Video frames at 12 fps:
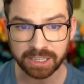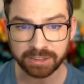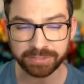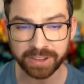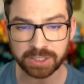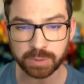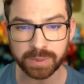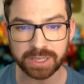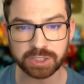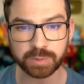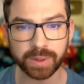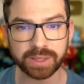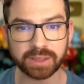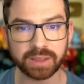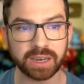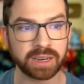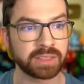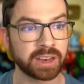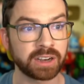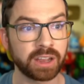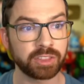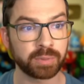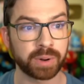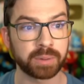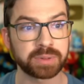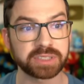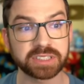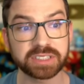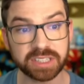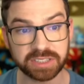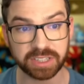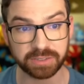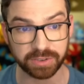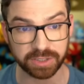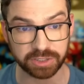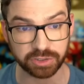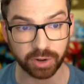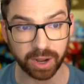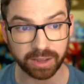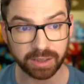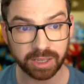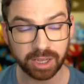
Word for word: Fans began speculating that another purpose existed for this truck.